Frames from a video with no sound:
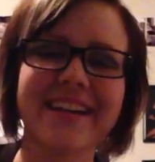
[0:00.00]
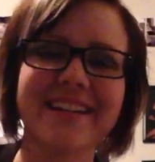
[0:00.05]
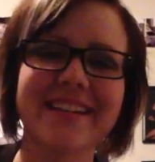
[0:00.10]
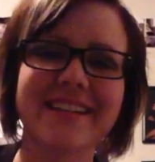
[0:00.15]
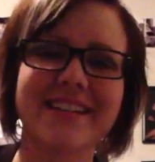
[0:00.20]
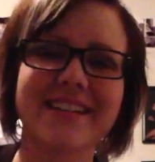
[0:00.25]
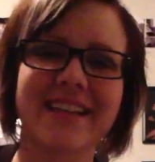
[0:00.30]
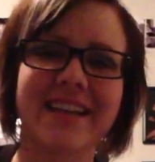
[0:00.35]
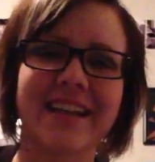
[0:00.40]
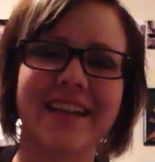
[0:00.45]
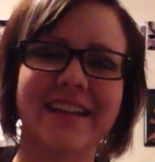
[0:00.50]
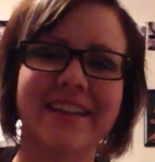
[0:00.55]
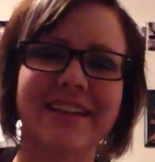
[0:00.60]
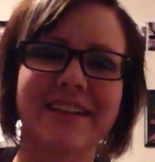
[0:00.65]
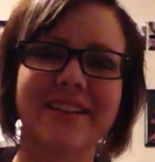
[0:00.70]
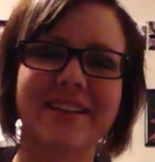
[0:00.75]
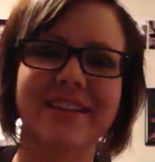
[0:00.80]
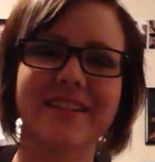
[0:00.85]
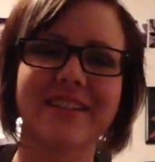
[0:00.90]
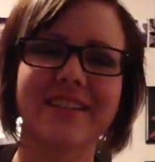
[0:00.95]
saying
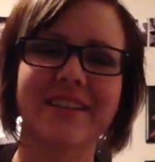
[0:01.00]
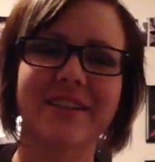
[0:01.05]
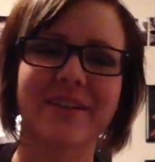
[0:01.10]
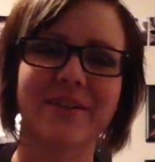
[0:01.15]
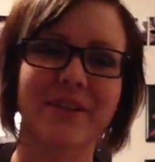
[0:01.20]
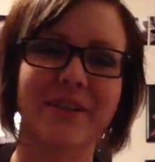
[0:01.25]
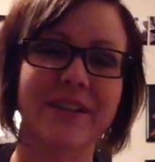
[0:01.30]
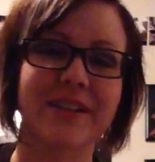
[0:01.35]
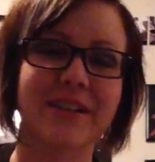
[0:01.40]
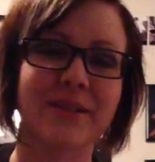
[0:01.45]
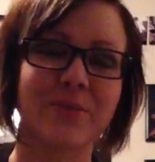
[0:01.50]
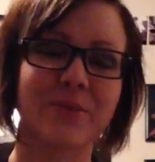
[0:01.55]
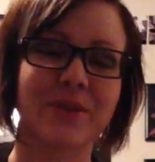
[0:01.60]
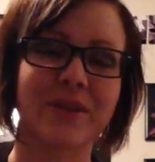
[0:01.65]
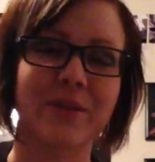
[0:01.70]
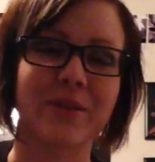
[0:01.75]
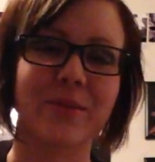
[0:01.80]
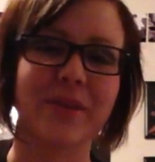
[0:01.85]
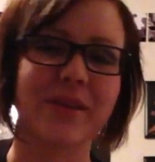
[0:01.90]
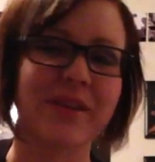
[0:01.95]
if I did
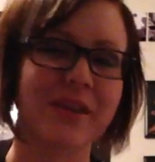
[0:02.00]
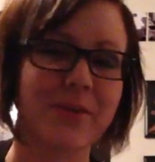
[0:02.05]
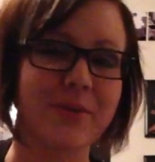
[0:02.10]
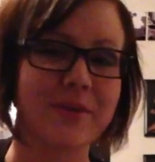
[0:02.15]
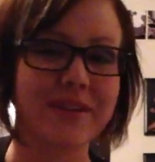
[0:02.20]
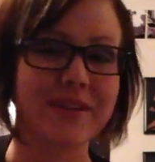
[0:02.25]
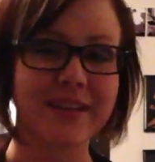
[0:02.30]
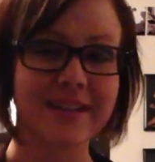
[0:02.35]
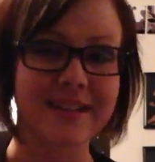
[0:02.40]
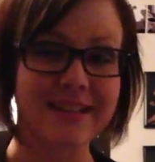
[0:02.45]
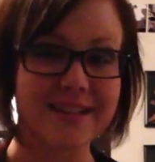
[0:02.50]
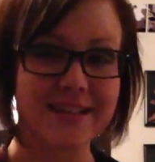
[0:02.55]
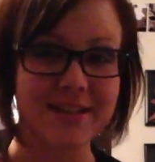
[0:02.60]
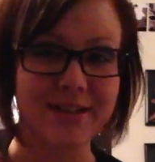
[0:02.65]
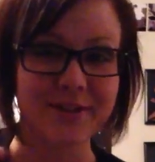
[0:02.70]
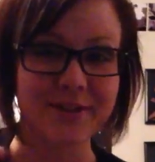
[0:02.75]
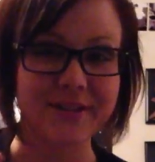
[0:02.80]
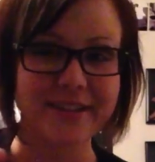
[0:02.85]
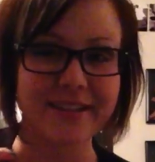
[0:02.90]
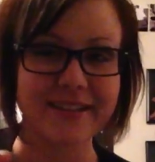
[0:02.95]
bring them that they would
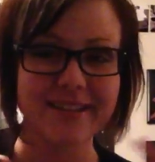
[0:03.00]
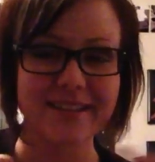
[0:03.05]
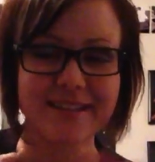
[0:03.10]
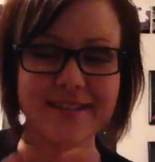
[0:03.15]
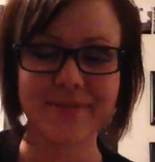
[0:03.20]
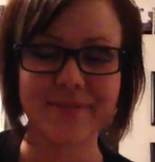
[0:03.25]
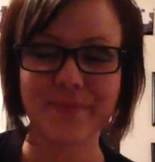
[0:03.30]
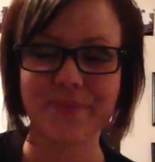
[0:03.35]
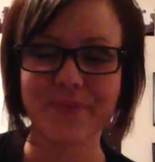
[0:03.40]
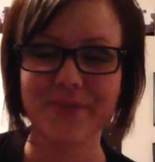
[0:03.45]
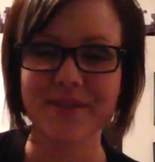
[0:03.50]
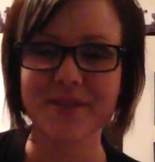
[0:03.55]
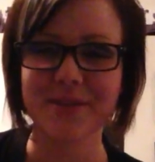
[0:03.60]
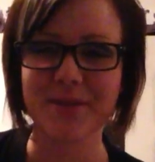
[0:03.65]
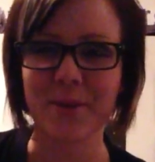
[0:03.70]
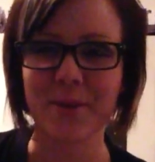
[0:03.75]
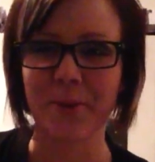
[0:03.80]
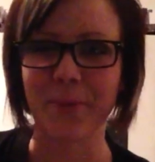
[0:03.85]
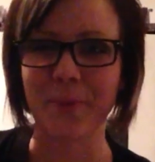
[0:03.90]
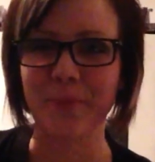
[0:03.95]
consider it.
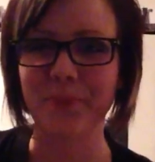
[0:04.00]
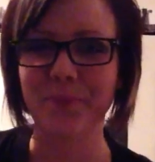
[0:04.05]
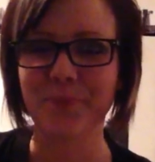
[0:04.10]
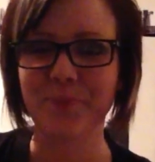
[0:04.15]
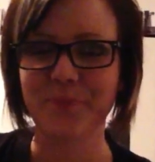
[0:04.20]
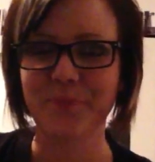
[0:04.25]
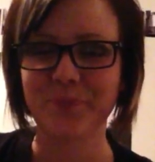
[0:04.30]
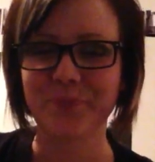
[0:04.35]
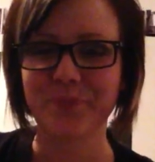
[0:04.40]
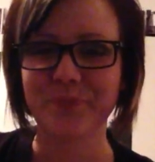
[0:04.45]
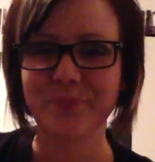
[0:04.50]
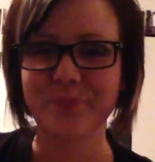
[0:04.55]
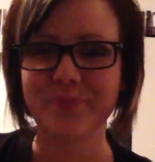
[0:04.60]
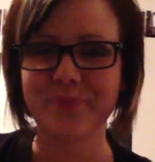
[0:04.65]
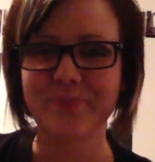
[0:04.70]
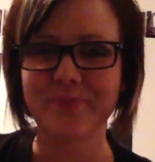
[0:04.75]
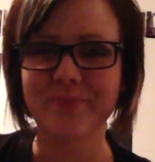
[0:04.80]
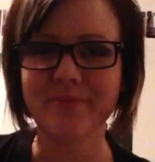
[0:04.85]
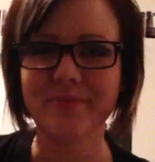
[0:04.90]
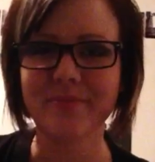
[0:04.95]
So
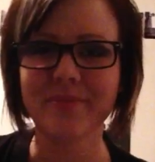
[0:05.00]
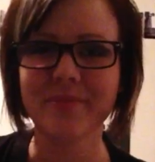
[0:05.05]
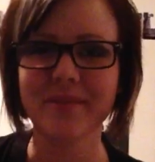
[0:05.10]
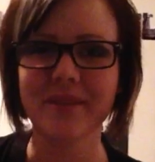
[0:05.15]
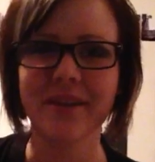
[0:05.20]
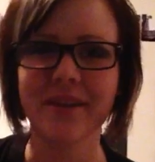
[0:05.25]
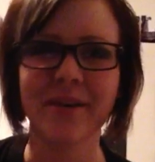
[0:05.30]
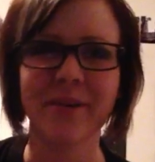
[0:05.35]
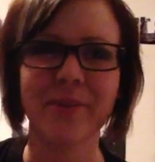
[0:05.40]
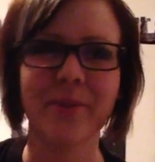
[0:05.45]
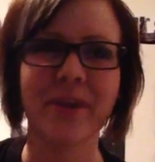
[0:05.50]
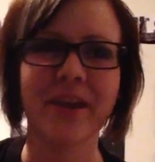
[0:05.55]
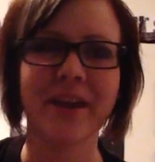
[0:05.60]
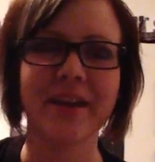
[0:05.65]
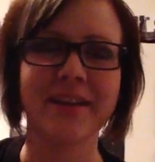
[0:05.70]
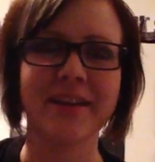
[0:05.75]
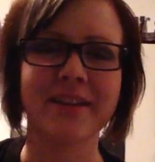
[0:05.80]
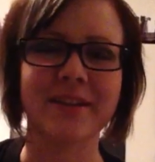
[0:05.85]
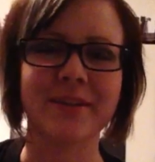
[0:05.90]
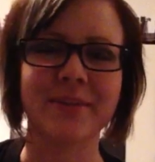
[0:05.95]
I
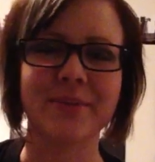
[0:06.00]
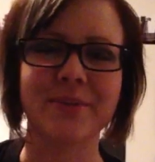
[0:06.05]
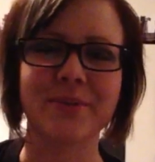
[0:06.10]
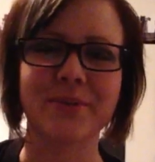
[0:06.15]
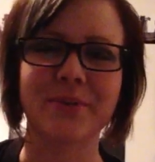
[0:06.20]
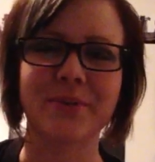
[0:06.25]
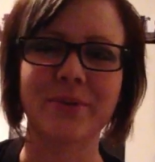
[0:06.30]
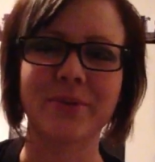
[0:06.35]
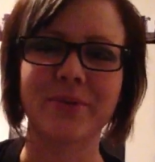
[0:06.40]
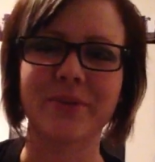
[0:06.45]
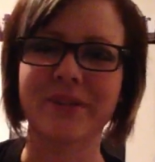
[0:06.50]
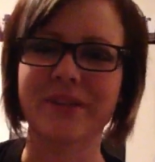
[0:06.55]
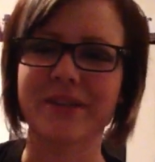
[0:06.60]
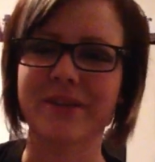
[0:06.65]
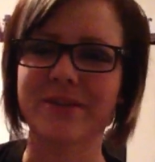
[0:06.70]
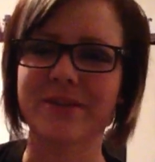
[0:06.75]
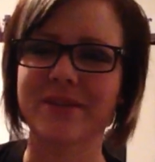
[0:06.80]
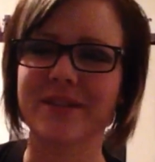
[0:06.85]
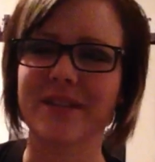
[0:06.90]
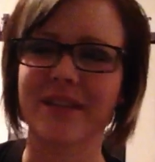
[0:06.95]
handed them to him, and he
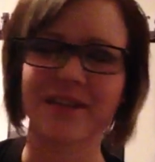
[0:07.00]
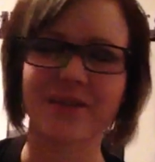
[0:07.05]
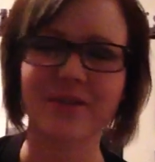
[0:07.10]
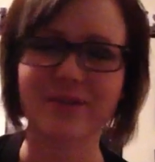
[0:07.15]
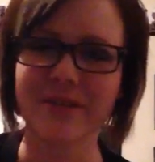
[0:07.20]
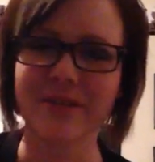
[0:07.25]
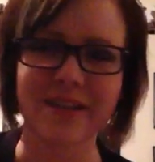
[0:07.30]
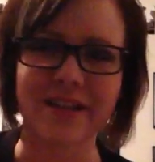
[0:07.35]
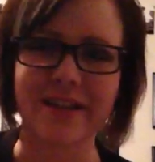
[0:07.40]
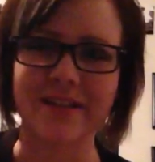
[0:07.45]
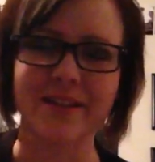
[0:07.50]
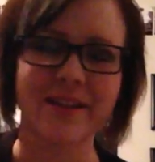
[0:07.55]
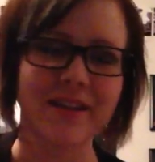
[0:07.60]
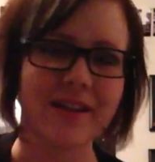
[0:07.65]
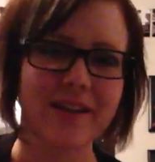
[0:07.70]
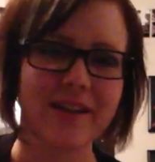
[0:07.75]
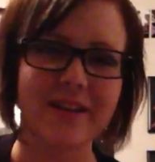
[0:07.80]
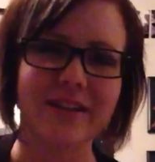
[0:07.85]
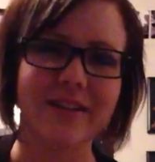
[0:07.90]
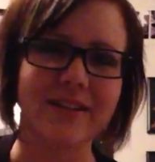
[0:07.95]
was like, oh, can I
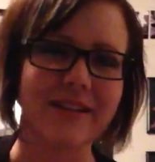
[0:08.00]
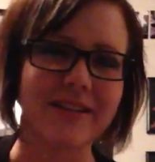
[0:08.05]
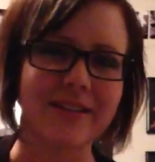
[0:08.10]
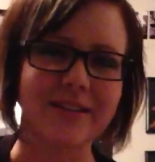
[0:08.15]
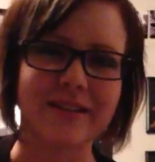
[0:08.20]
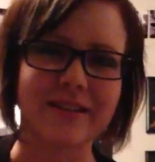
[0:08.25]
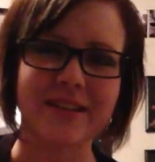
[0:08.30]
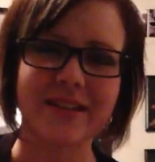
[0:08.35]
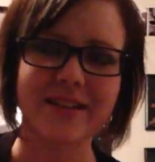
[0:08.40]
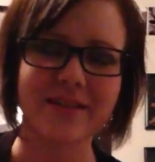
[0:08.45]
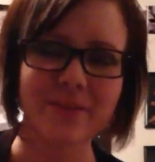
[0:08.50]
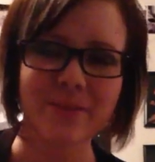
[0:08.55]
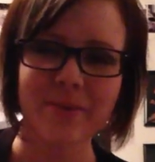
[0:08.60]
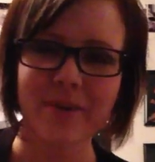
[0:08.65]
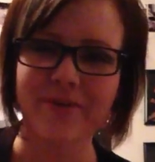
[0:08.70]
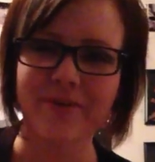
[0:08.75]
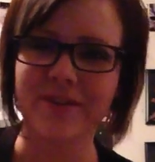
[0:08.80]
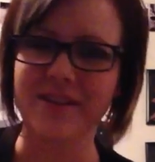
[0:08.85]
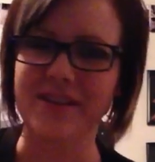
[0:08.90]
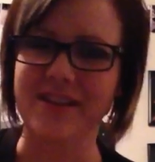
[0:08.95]
get them
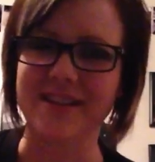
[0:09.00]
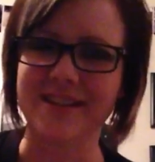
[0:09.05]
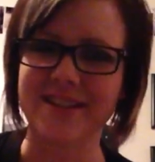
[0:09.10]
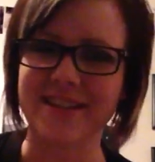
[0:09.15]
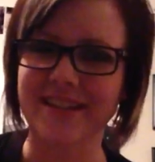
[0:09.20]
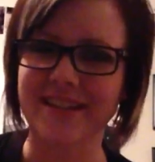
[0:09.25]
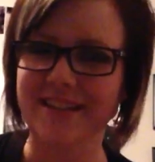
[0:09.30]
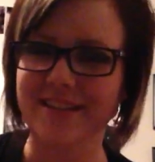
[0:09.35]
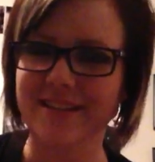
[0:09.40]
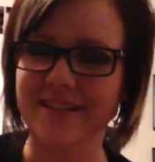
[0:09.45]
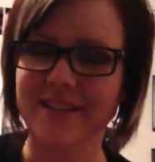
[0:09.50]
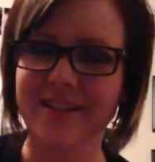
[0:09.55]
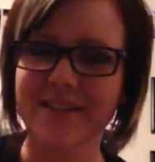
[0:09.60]
off of the set?